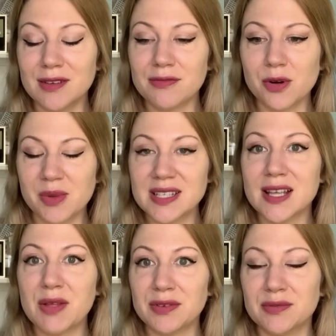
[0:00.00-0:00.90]
for
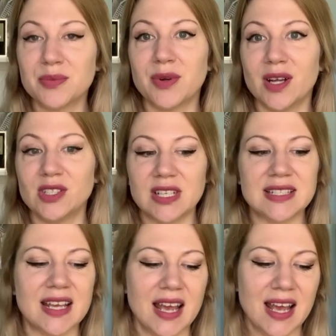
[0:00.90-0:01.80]
myself and for projects,
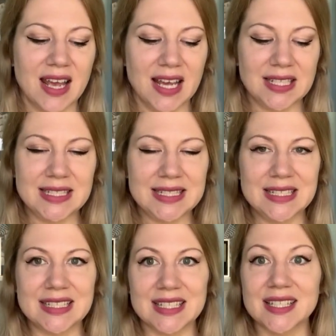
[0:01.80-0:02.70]
and I didn't
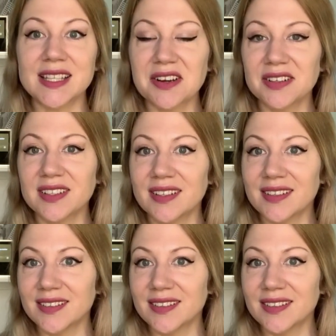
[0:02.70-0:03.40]
necessarily